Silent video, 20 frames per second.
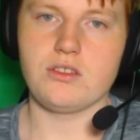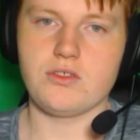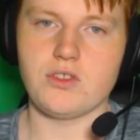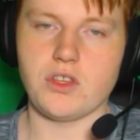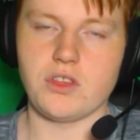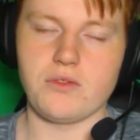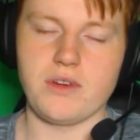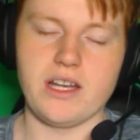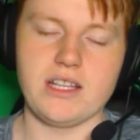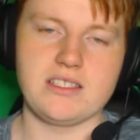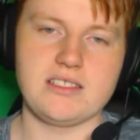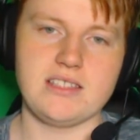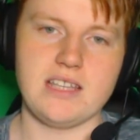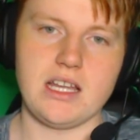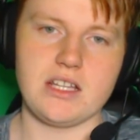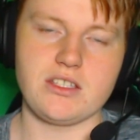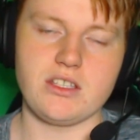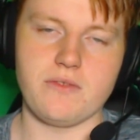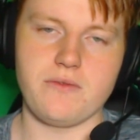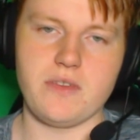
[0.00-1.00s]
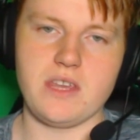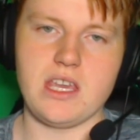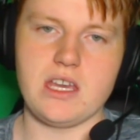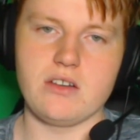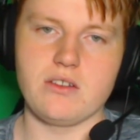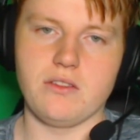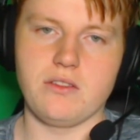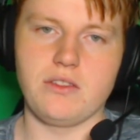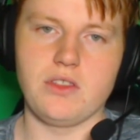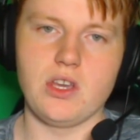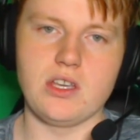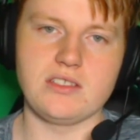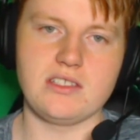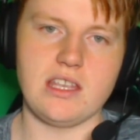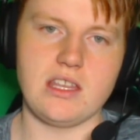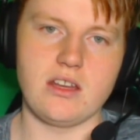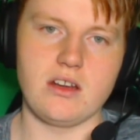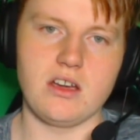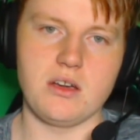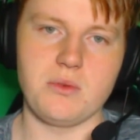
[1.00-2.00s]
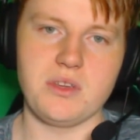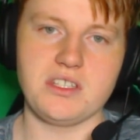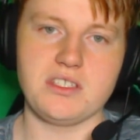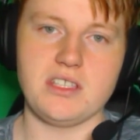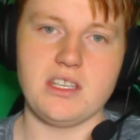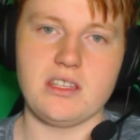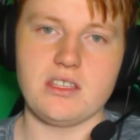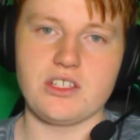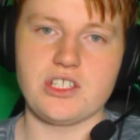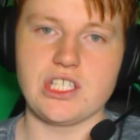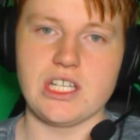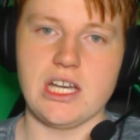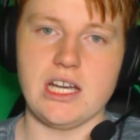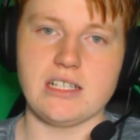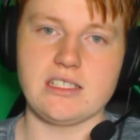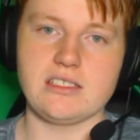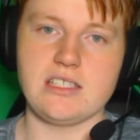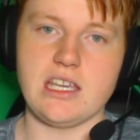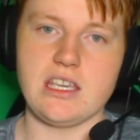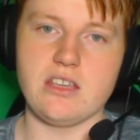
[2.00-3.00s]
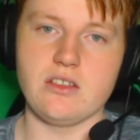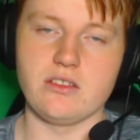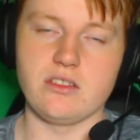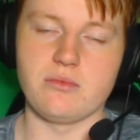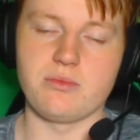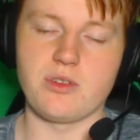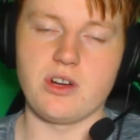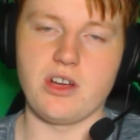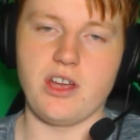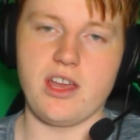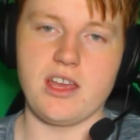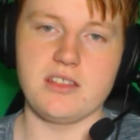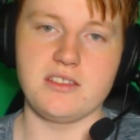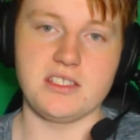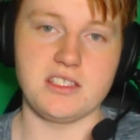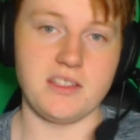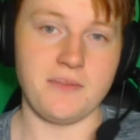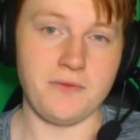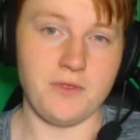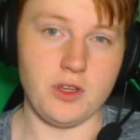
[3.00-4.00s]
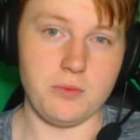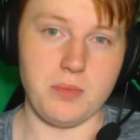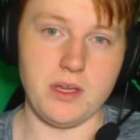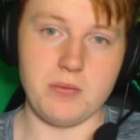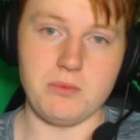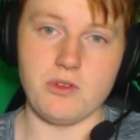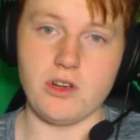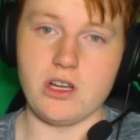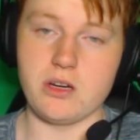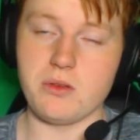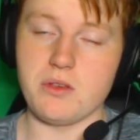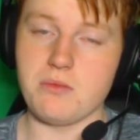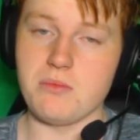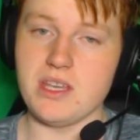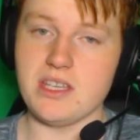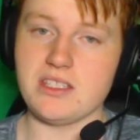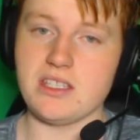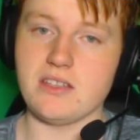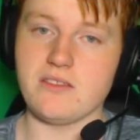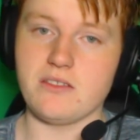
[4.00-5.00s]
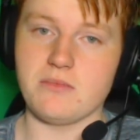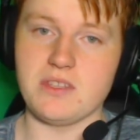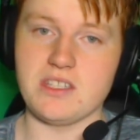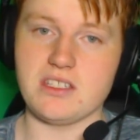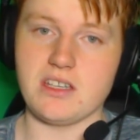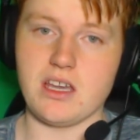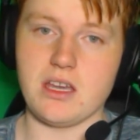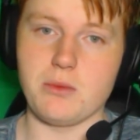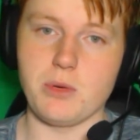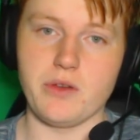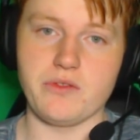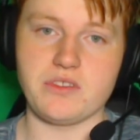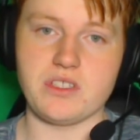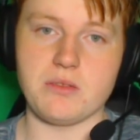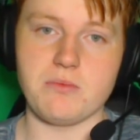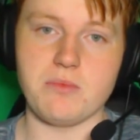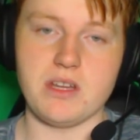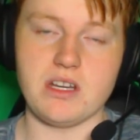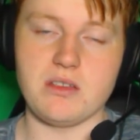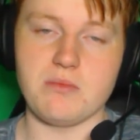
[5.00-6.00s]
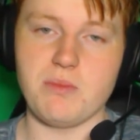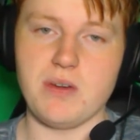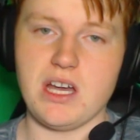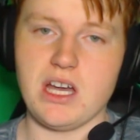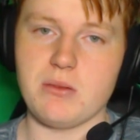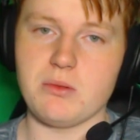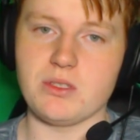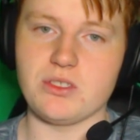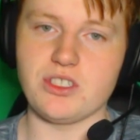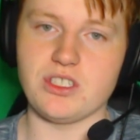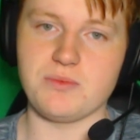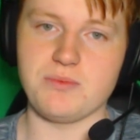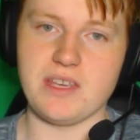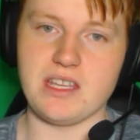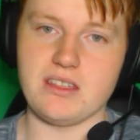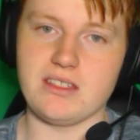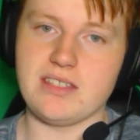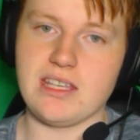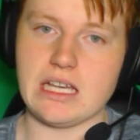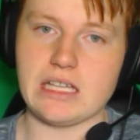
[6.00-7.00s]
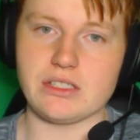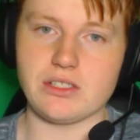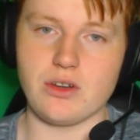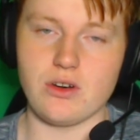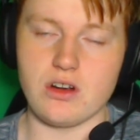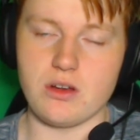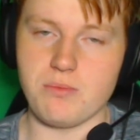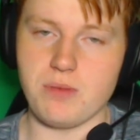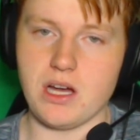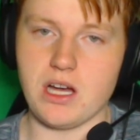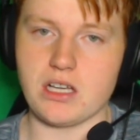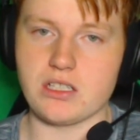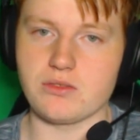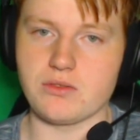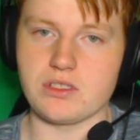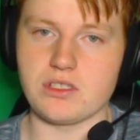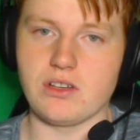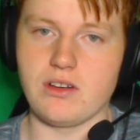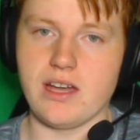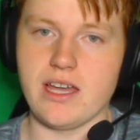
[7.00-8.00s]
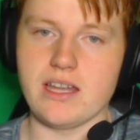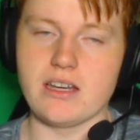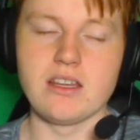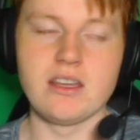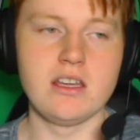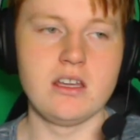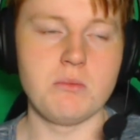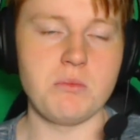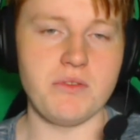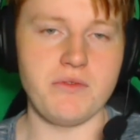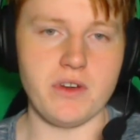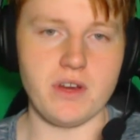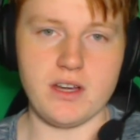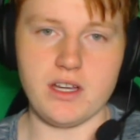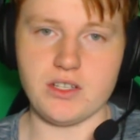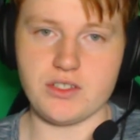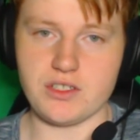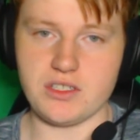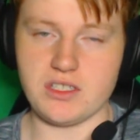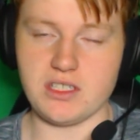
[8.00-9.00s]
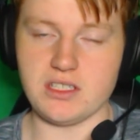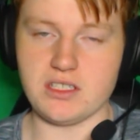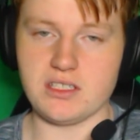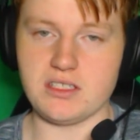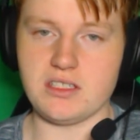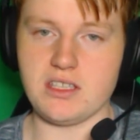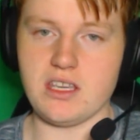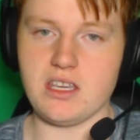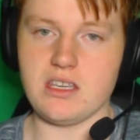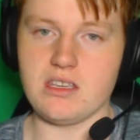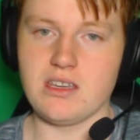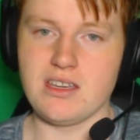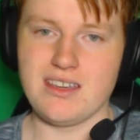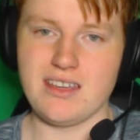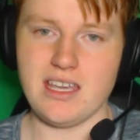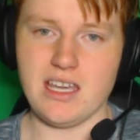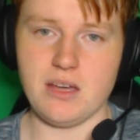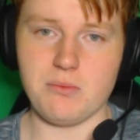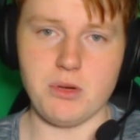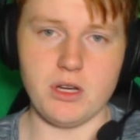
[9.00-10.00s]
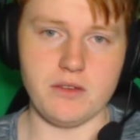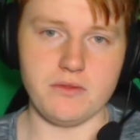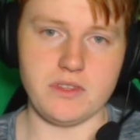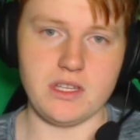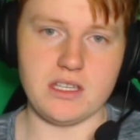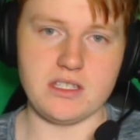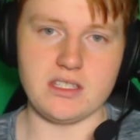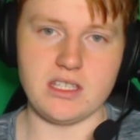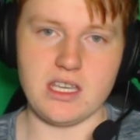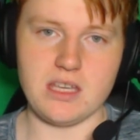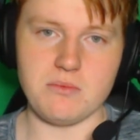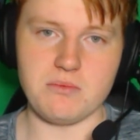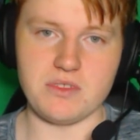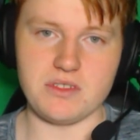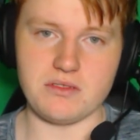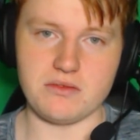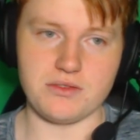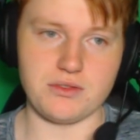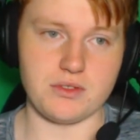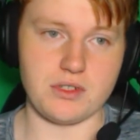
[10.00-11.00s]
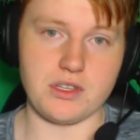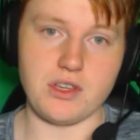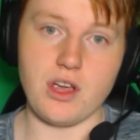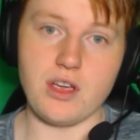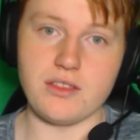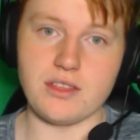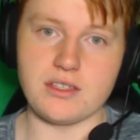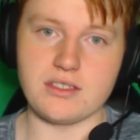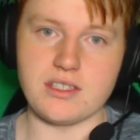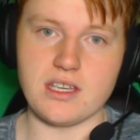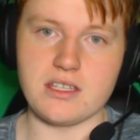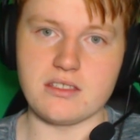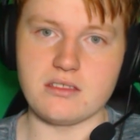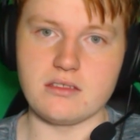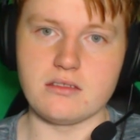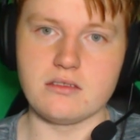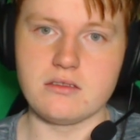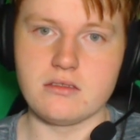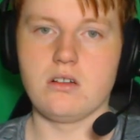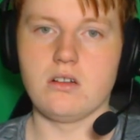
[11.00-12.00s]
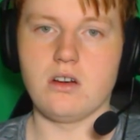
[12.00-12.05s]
So the round starts off again on Thursday night. We see the Sharks taking on the Broncos. There's a few people going to be missing from this game. Obviously, Benny Barber has just been sacked. Corey Parker's retired. It'll be very interesting to see how both these teams sort of go this season.